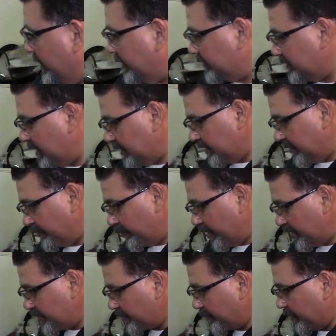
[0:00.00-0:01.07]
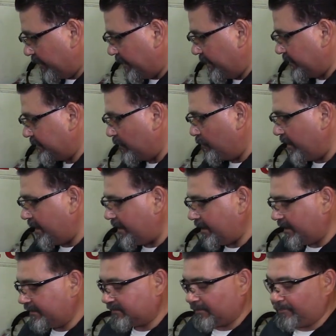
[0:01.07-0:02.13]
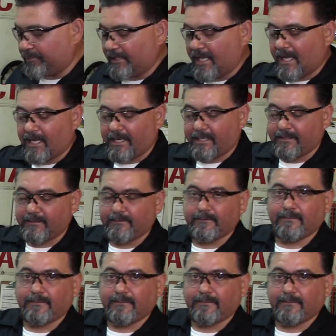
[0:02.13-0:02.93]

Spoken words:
is that the pressure plate, the way it is applied,